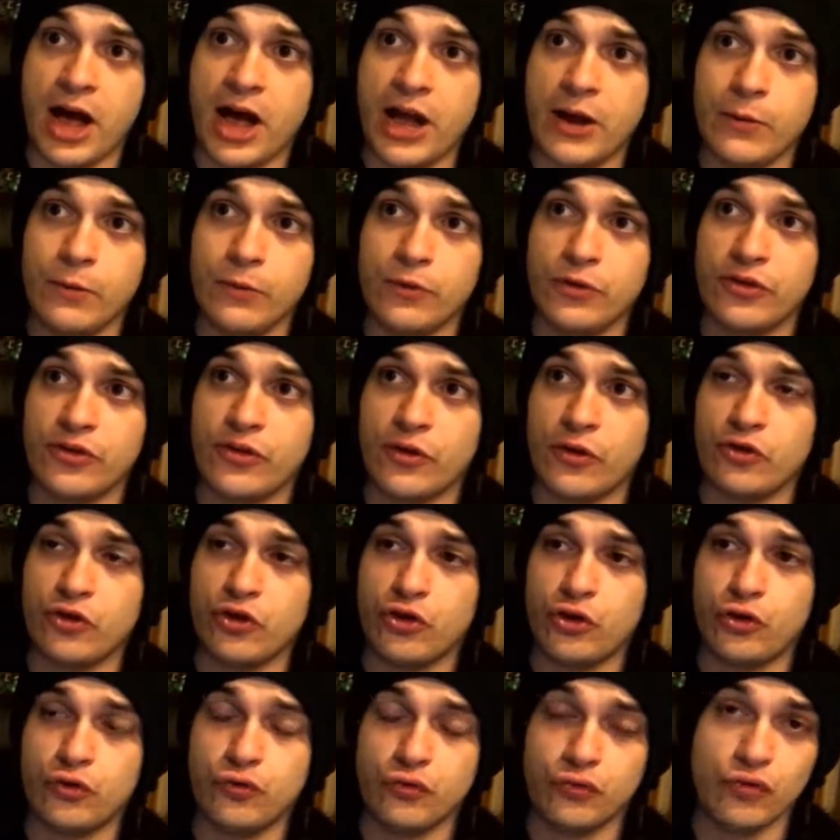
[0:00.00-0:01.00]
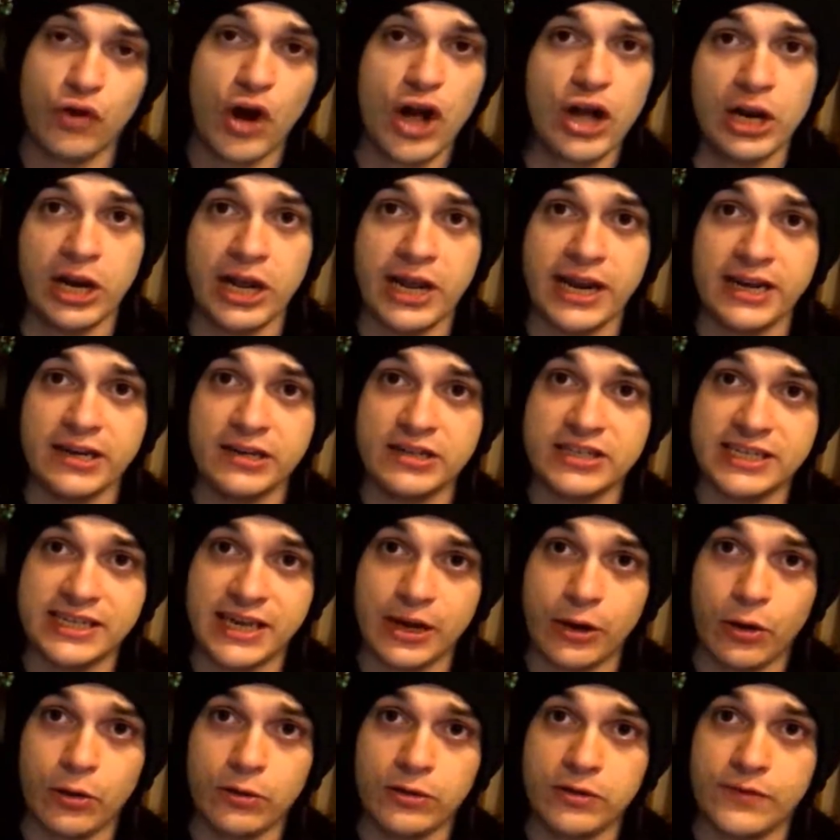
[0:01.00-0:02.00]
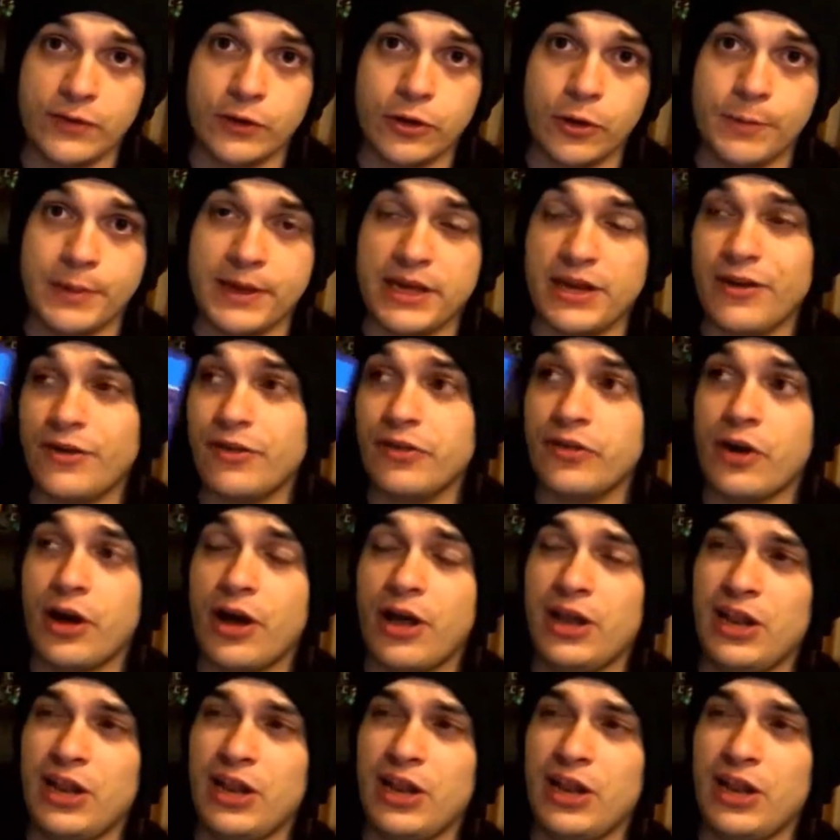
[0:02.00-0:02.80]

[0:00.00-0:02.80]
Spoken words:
I was struggling to get hold of a copy because,